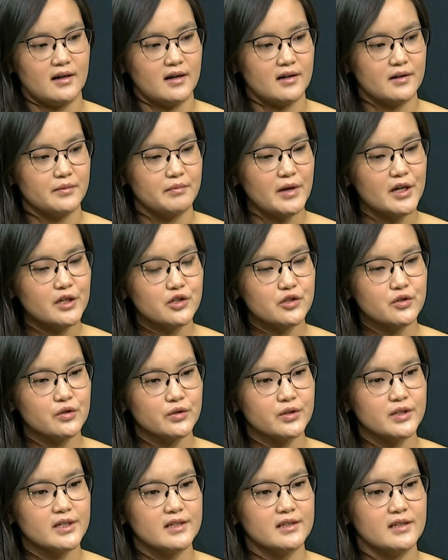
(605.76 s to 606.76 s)
make
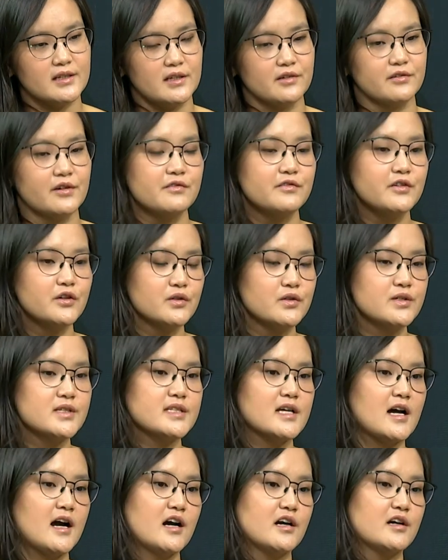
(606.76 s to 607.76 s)
sure the reviews
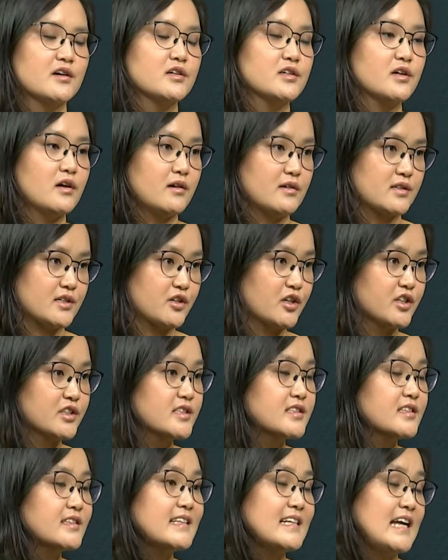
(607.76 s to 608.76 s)
are
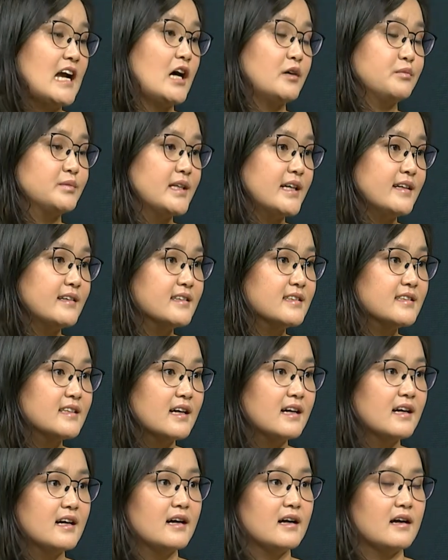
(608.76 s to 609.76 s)
constantly updated,
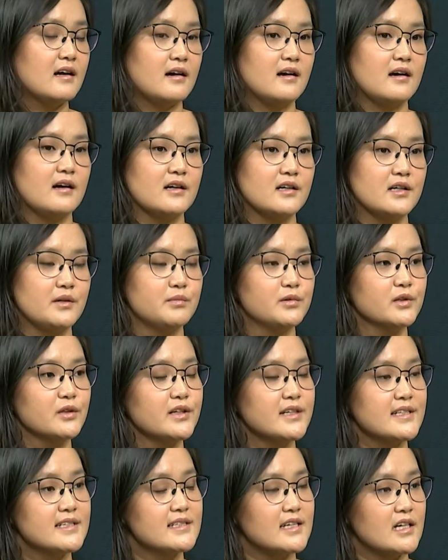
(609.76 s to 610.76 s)

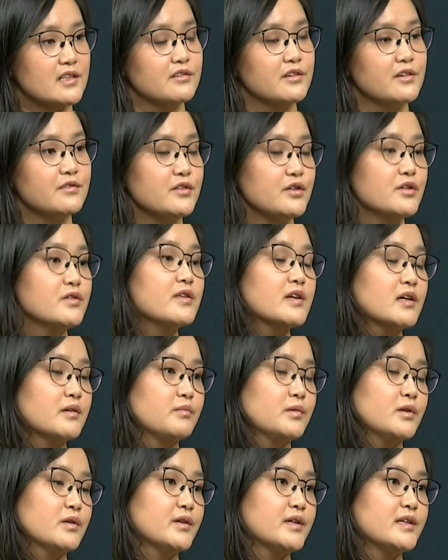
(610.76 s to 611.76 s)
employees can review their
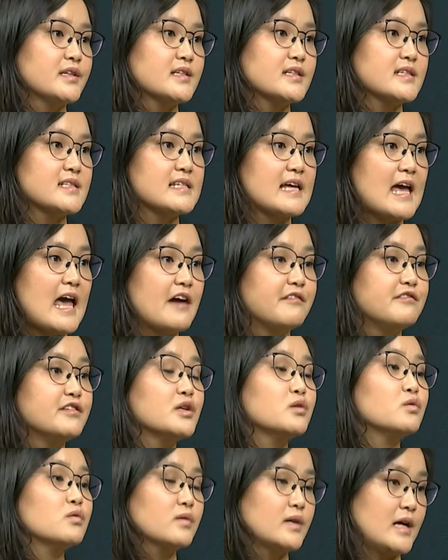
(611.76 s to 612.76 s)
employers
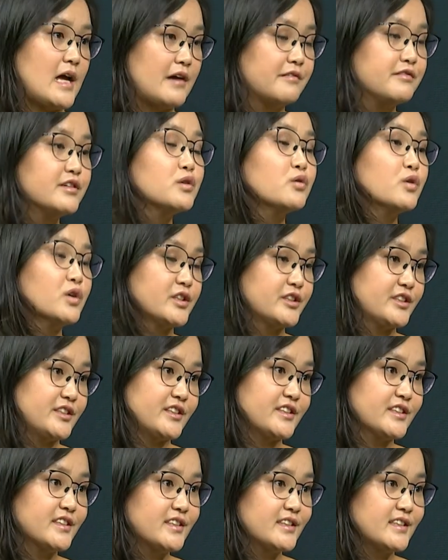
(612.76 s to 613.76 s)
every quarter,
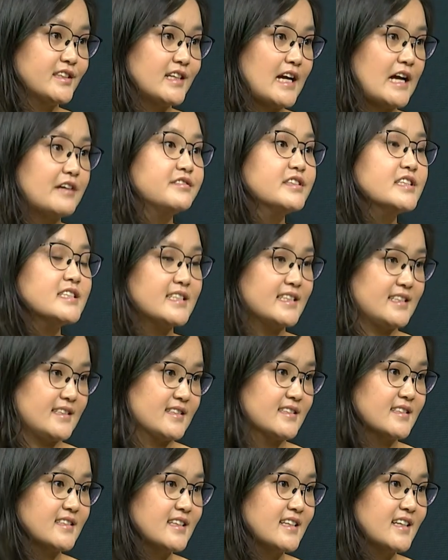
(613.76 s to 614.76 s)
every
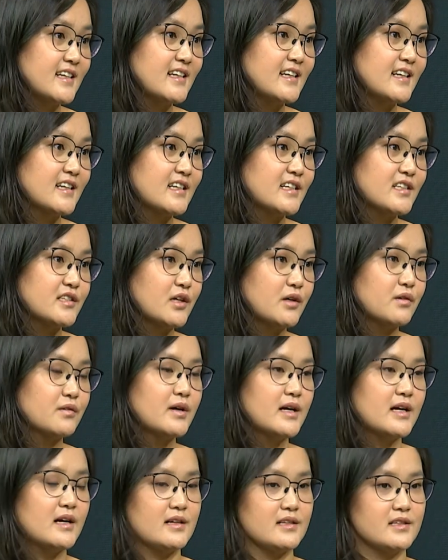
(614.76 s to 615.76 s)
season. So
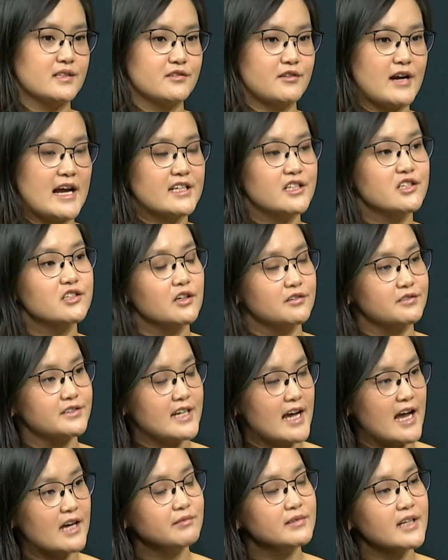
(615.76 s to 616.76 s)

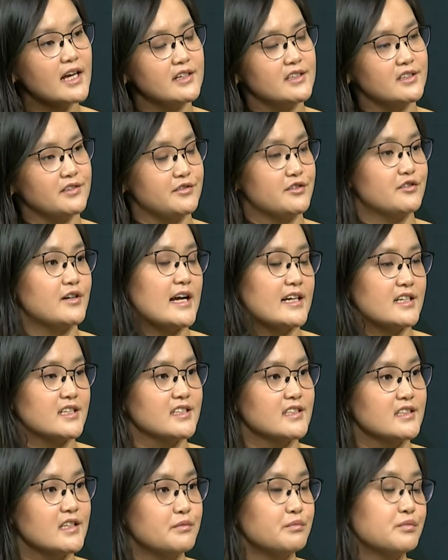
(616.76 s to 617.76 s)
timeline of
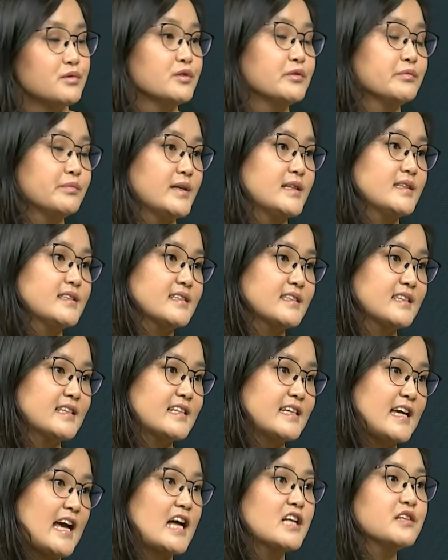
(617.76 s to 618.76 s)
traction improvement
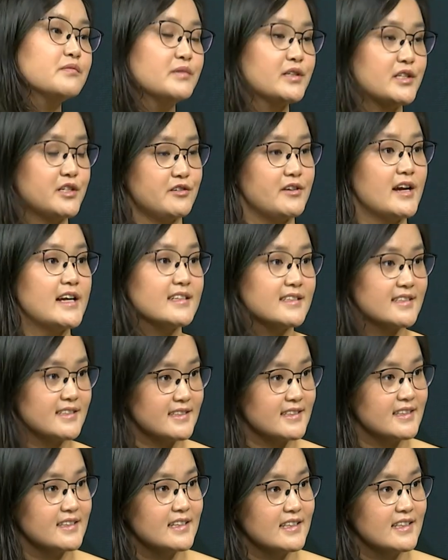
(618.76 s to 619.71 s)
can be traced